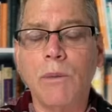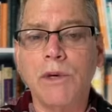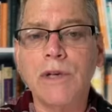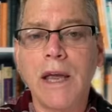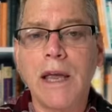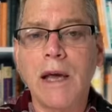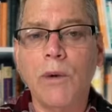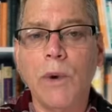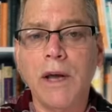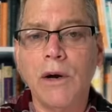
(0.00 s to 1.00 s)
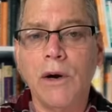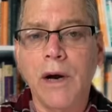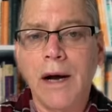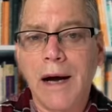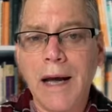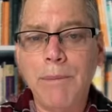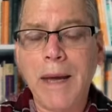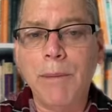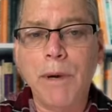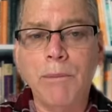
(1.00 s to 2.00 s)
taking away your
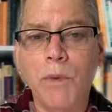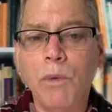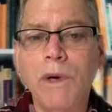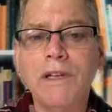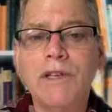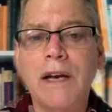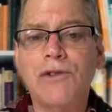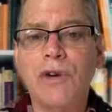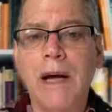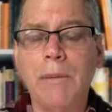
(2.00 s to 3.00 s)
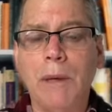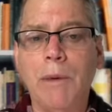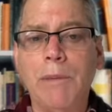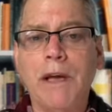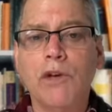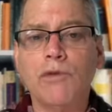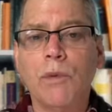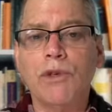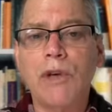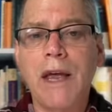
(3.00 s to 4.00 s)
iPad, but we wouldn't set a time limit, because what we're
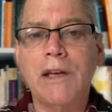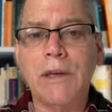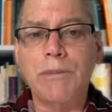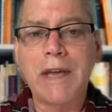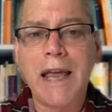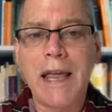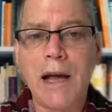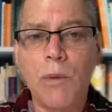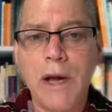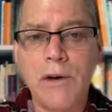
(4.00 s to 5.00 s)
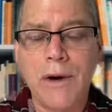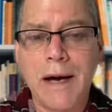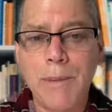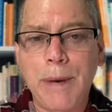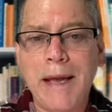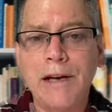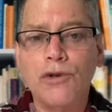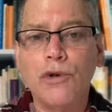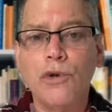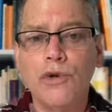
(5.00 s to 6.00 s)
saying is I'm taking away your iPad
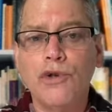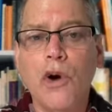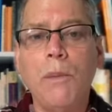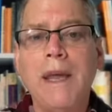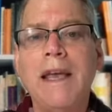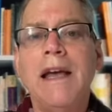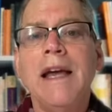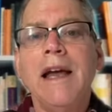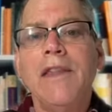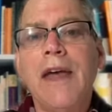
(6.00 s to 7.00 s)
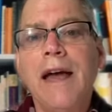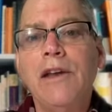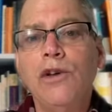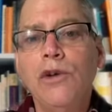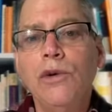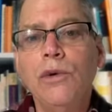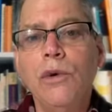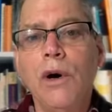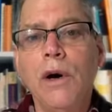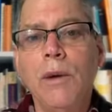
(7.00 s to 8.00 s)
until you show me that you
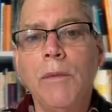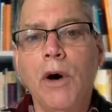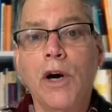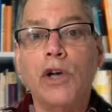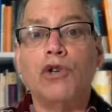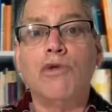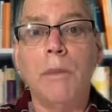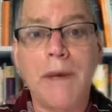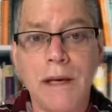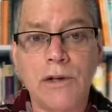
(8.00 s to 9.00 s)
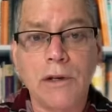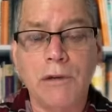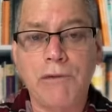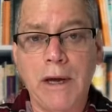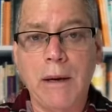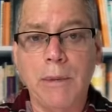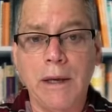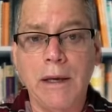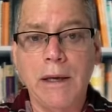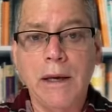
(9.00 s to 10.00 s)
are contributing to the
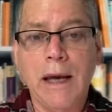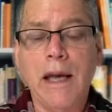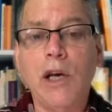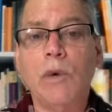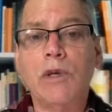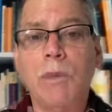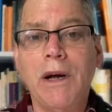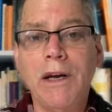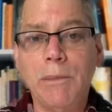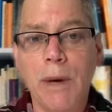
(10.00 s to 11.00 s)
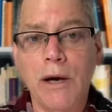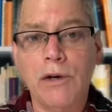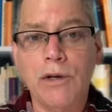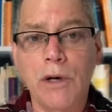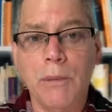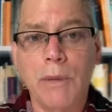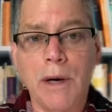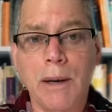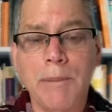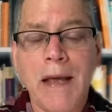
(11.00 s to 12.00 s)
family and you're responding better to your
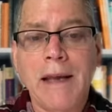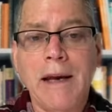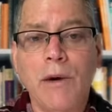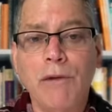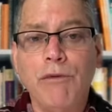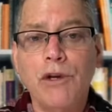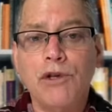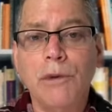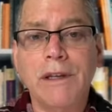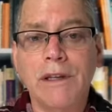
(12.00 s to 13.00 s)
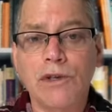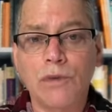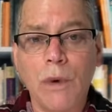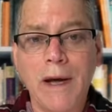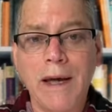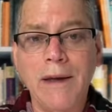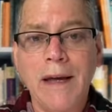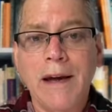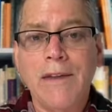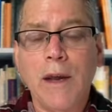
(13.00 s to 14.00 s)
mom. Now, if we do it this way,
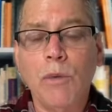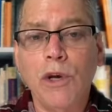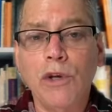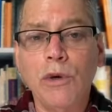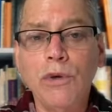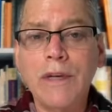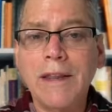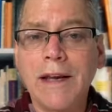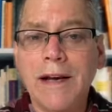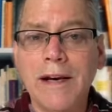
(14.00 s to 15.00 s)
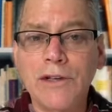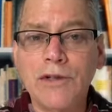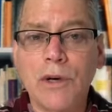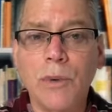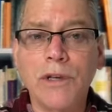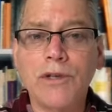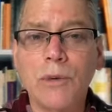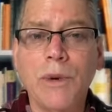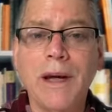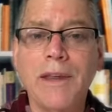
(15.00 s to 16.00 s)
then we're using the consequence the
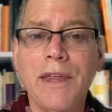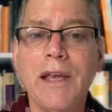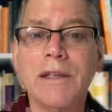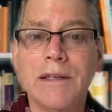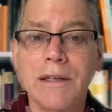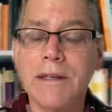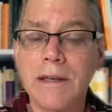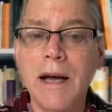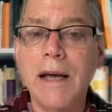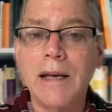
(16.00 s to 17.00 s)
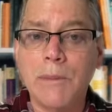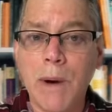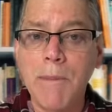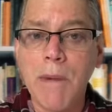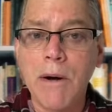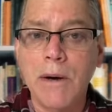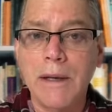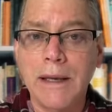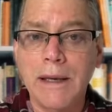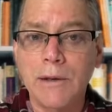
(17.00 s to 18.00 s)
way I think it's designed
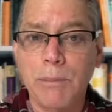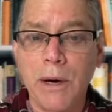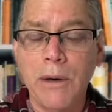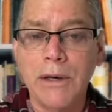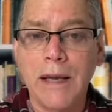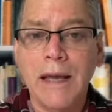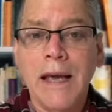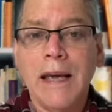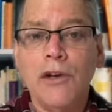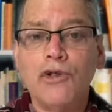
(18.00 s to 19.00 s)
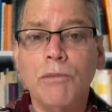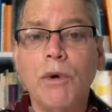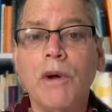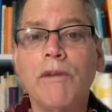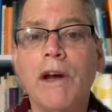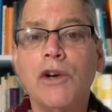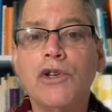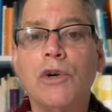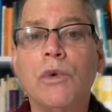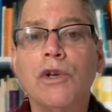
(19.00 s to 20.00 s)
primarily in parenting, is to motivate our
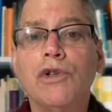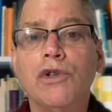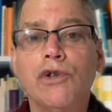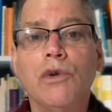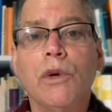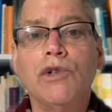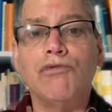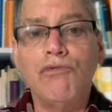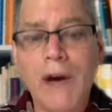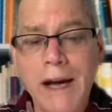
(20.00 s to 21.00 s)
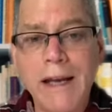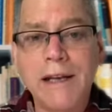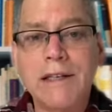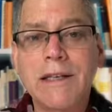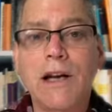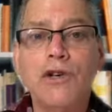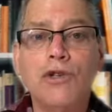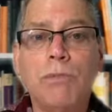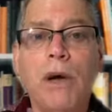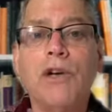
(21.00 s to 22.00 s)
children to do what's right instead of
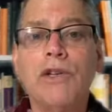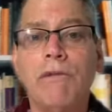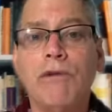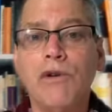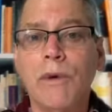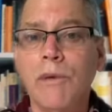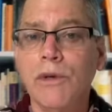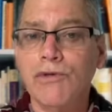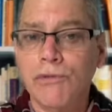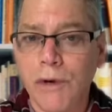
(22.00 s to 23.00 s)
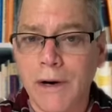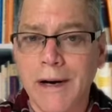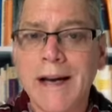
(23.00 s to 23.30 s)
just punish them for doing what's wrong.